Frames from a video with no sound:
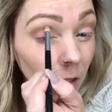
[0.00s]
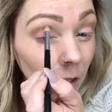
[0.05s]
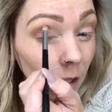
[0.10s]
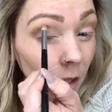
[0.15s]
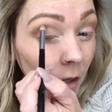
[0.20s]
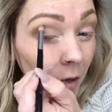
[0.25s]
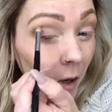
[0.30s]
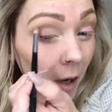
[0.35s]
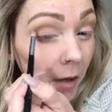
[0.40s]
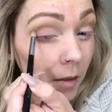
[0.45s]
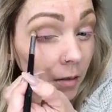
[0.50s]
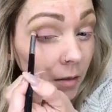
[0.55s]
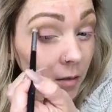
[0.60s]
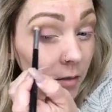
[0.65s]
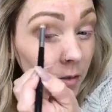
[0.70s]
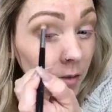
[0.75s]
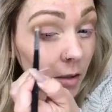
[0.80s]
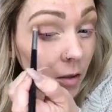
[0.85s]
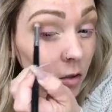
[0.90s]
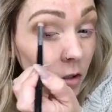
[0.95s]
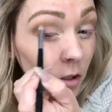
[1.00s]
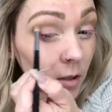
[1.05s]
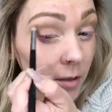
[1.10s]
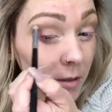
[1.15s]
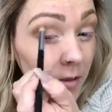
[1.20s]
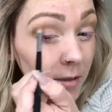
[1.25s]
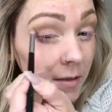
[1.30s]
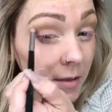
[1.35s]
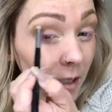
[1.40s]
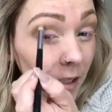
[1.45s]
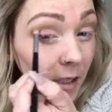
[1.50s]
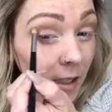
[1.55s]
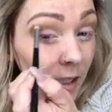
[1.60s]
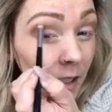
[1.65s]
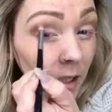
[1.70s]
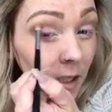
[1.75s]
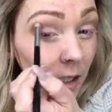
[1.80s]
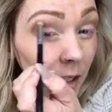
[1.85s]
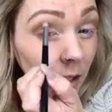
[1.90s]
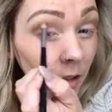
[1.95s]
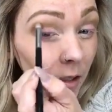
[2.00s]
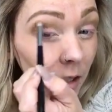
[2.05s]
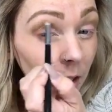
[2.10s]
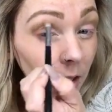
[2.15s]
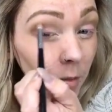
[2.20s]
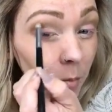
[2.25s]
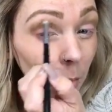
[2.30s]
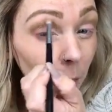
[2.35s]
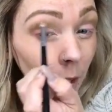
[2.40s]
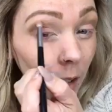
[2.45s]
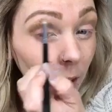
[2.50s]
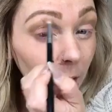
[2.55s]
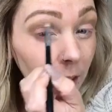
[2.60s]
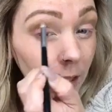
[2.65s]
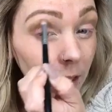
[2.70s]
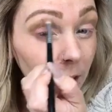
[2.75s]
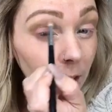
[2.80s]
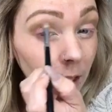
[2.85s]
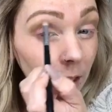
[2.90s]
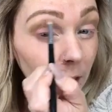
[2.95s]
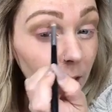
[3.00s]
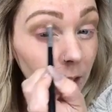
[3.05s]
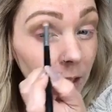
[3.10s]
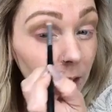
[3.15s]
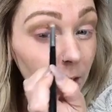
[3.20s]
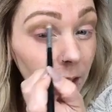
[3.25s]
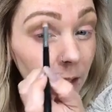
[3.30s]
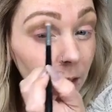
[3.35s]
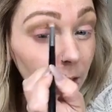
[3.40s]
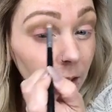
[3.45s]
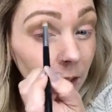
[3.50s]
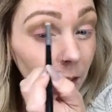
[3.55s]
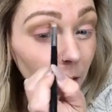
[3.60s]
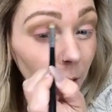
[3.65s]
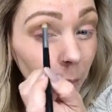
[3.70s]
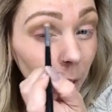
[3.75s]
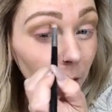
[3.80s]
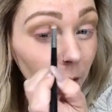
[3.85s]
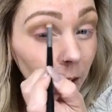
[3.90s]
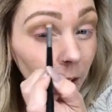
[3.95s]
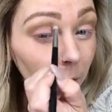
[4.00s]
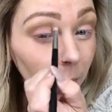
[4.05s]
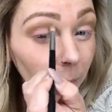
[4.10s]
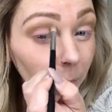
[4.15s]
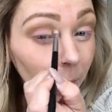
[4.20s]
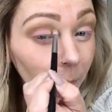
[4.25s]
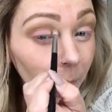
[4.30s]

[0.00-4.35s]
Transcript: Okay, so just set it in there and blend it. Hey, Peggy.